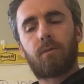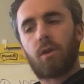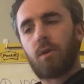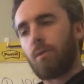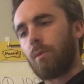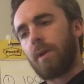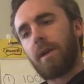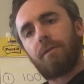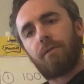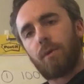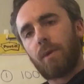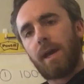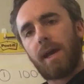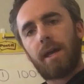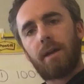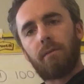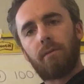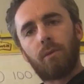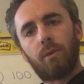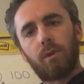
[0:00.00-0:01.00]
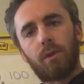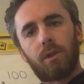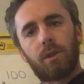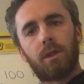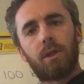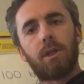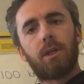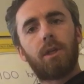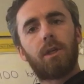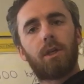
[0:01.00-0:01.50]
or whatever you had, a
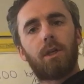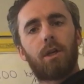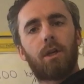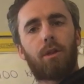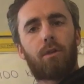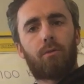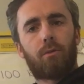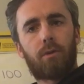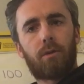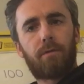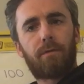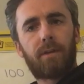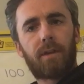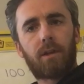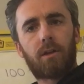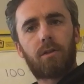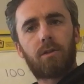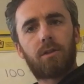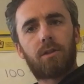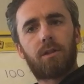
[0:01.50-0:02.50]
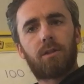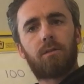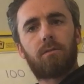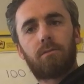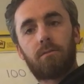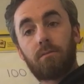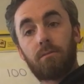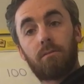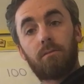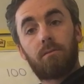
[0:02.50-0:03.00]
ruler, through your fingers and
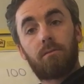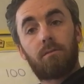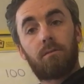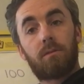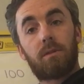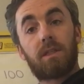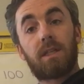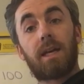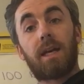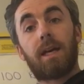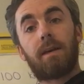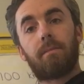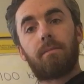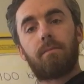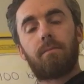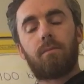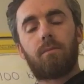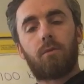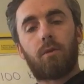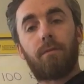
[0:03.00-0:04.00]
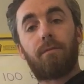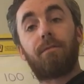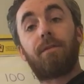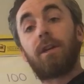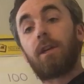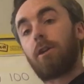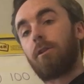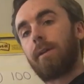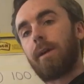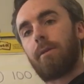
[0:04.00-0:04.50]
time or
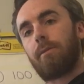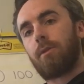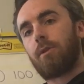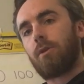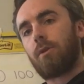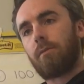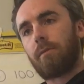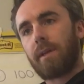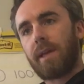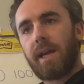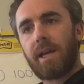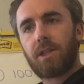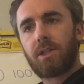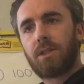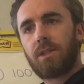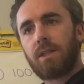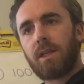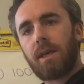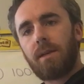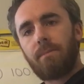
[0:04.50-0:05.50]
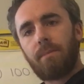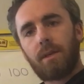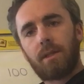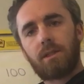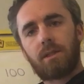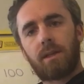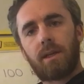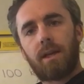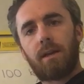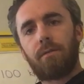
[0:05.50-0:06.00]
figure out your reaction time
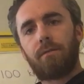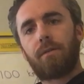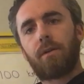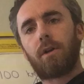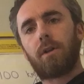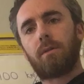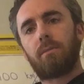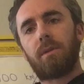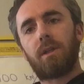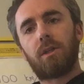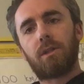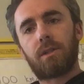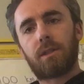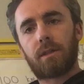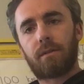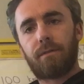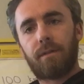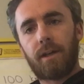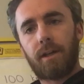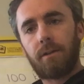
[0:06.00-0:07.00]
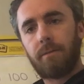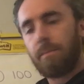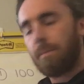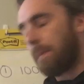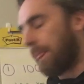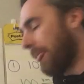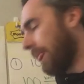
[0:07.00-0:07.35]
based on how far the meter stick fell.